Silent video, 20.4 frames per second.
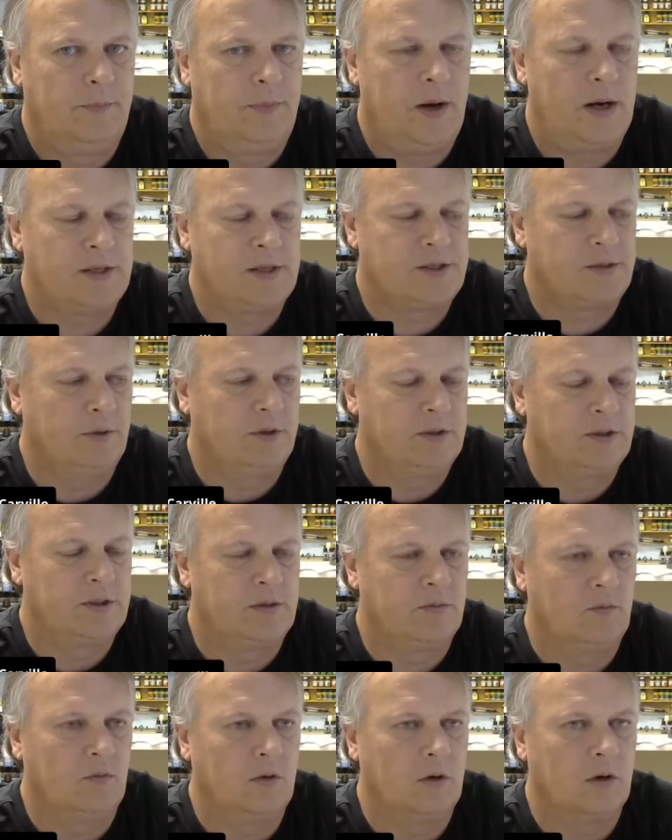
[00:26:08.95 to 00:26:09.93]
possibly
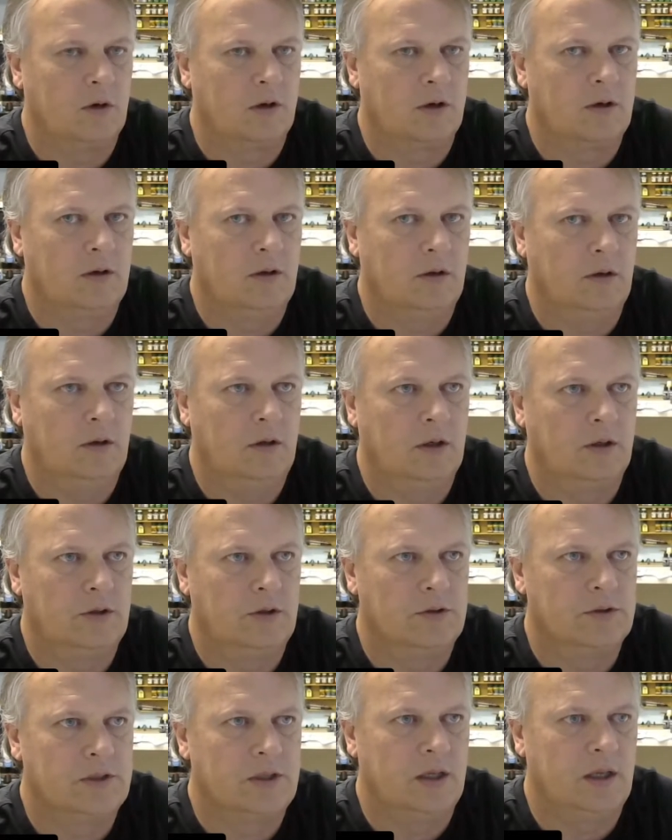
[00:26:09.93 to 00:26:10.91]
some work along
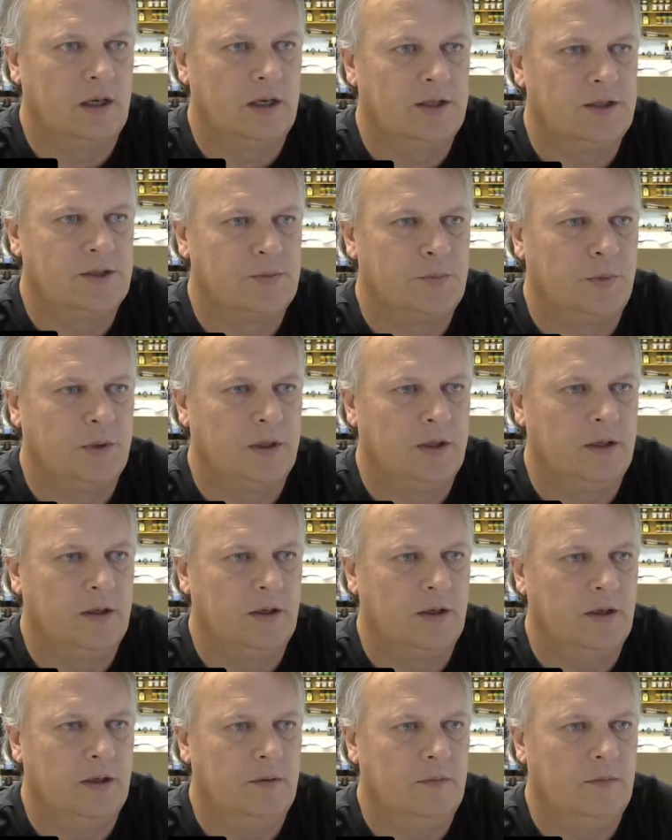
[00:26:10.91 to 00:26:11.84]
those lines. But